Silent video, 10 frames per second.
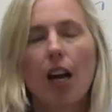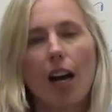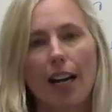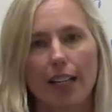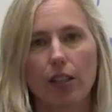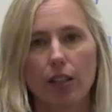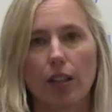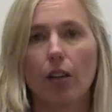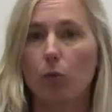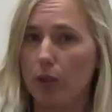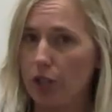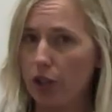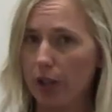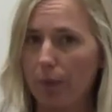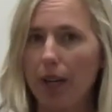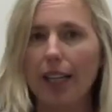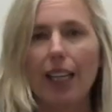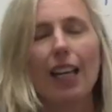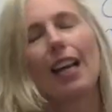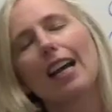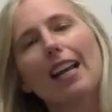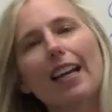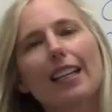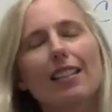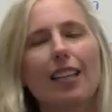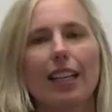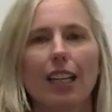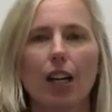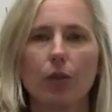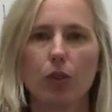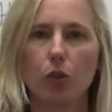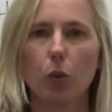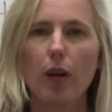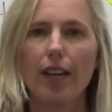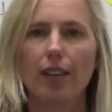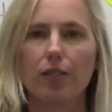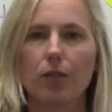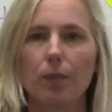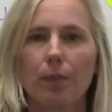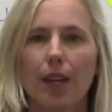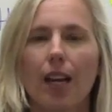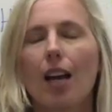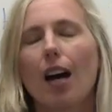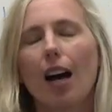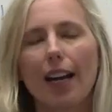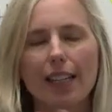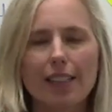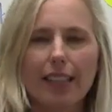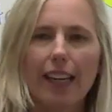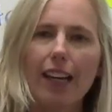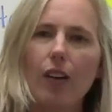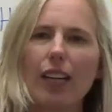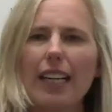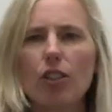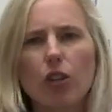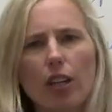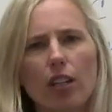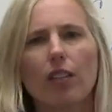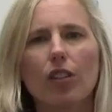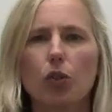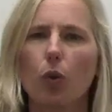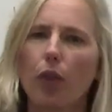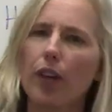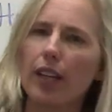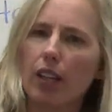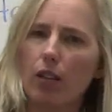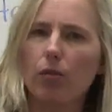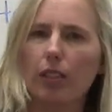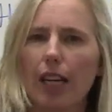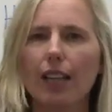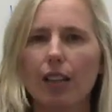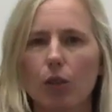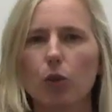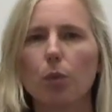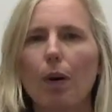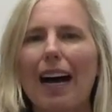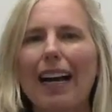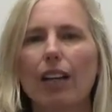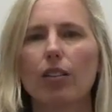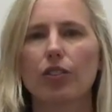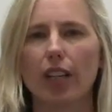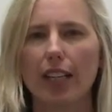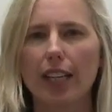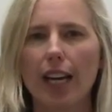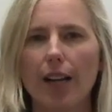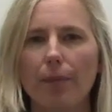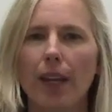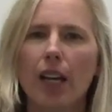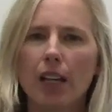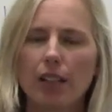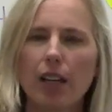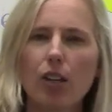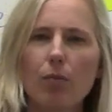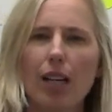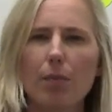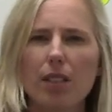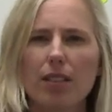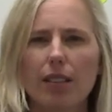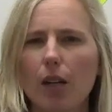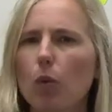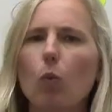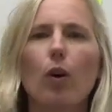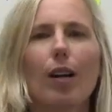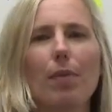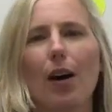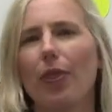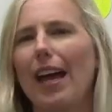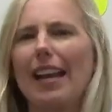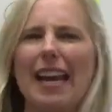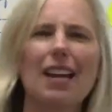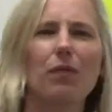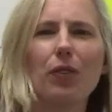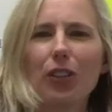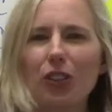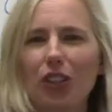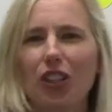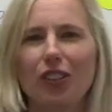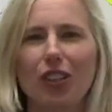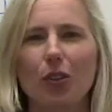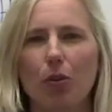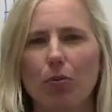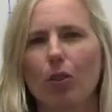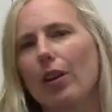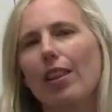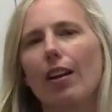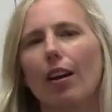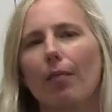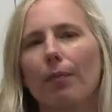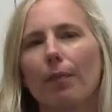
I could reach in the bucket and I could take out the twigs. I could take out each individual thing and create those piles again. Now you might be saying, well, what about that handful of dirt that you threw in there?